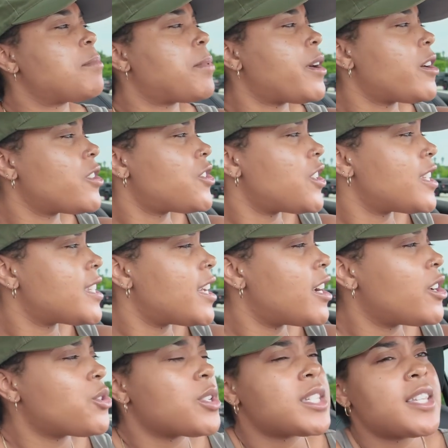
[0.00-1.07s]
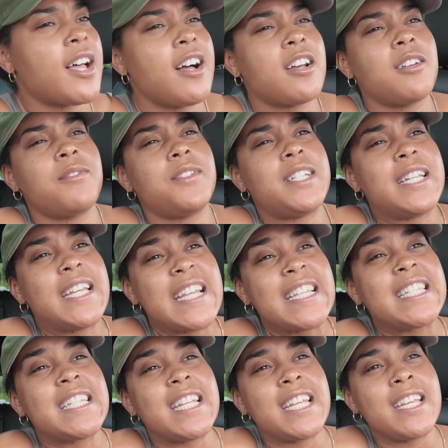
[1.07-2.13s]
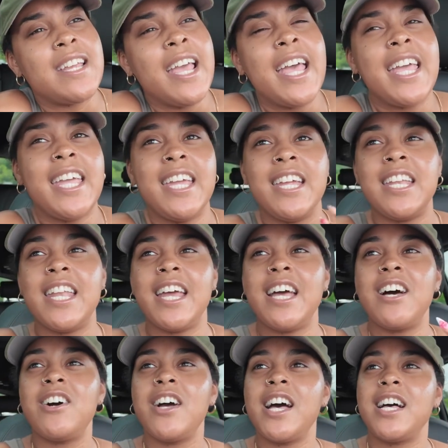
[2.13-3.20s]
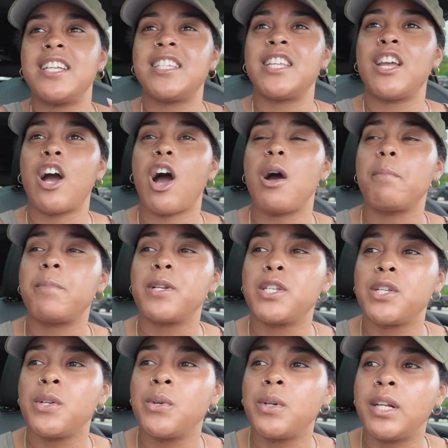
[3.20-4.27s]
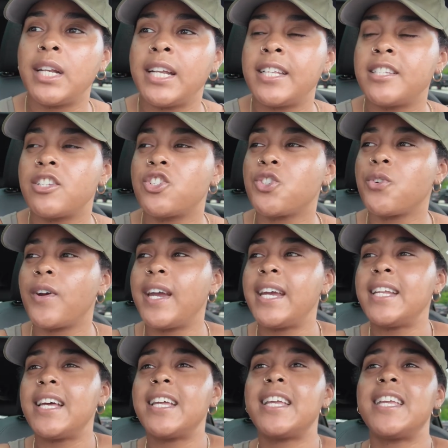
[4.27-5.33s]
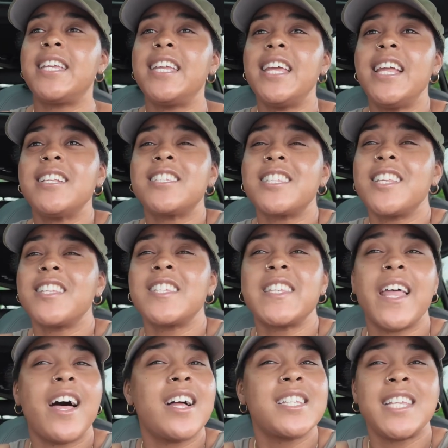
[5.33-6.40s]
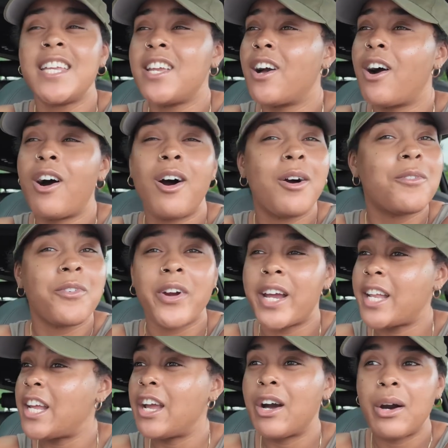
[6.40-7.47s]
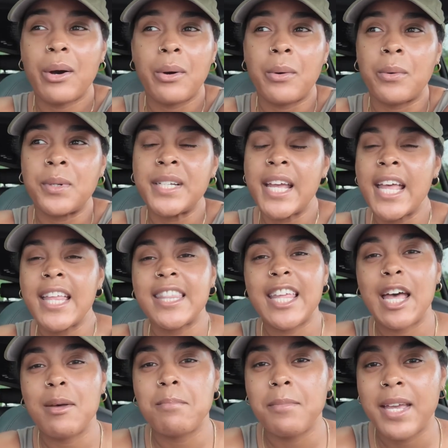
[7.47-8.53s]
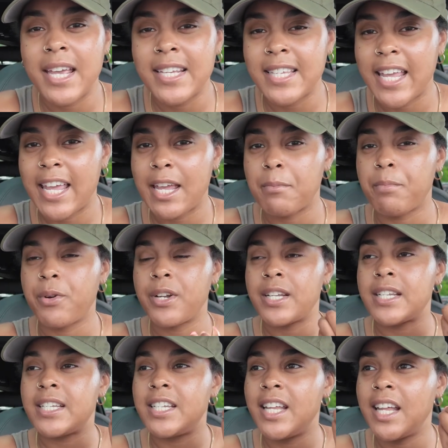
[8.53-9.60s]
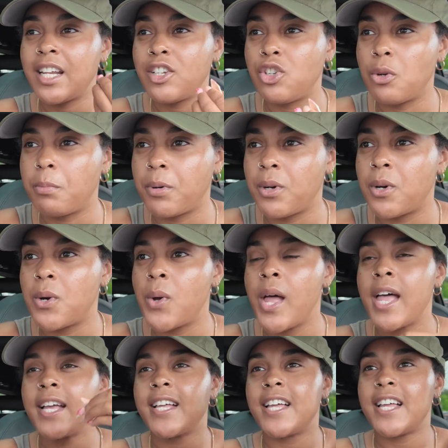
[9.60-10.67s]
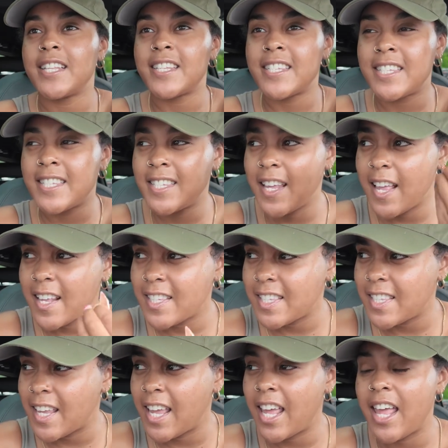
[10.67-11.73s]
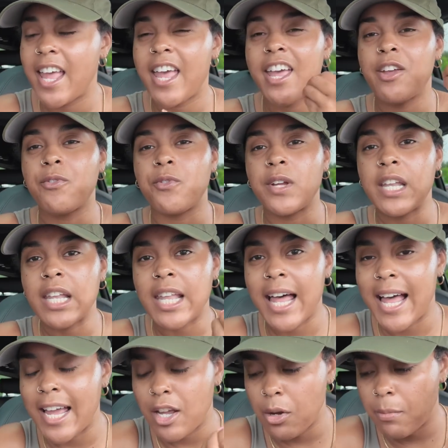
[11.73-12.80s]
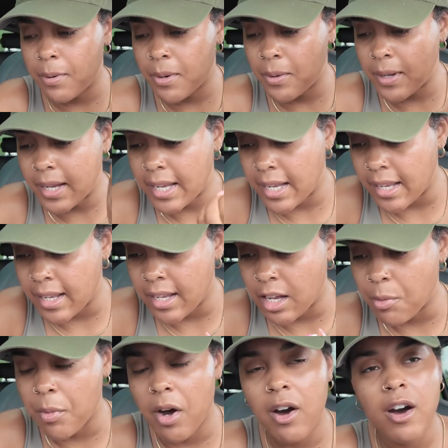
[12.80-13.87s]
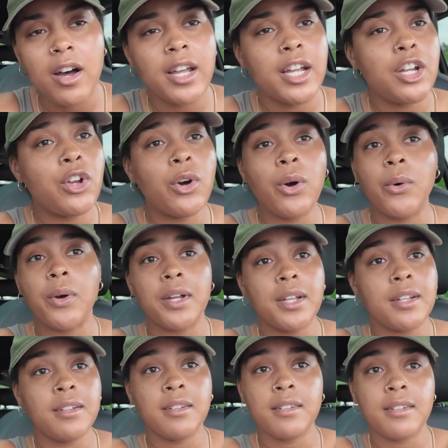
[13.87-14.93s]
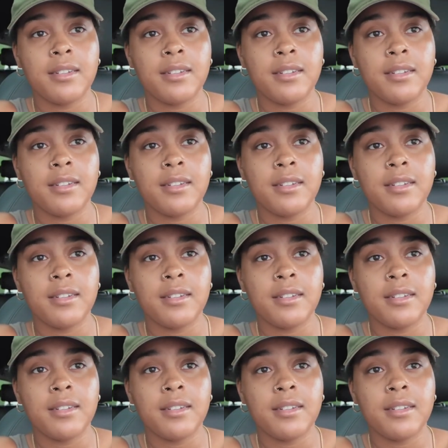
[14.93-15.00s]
purchased 100 stock of Disney, he now has the opportunity to trade against the stocks he already owned. That makes a predictable, consistent, and reliable income. All he doing